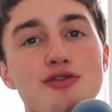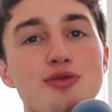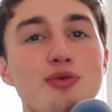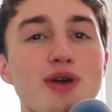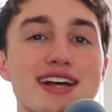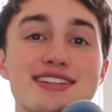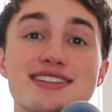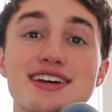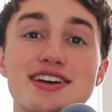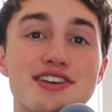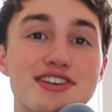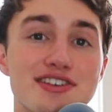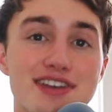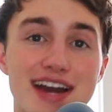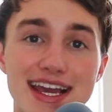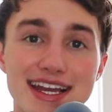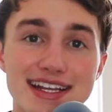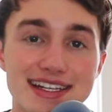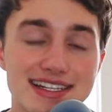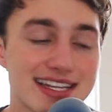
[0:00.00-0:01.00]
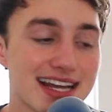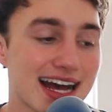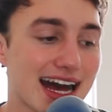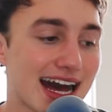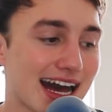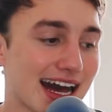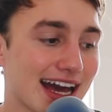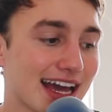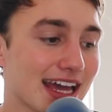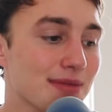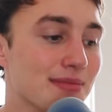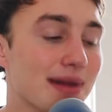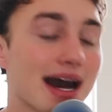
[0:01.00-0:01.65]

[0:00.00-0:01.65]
was a great time.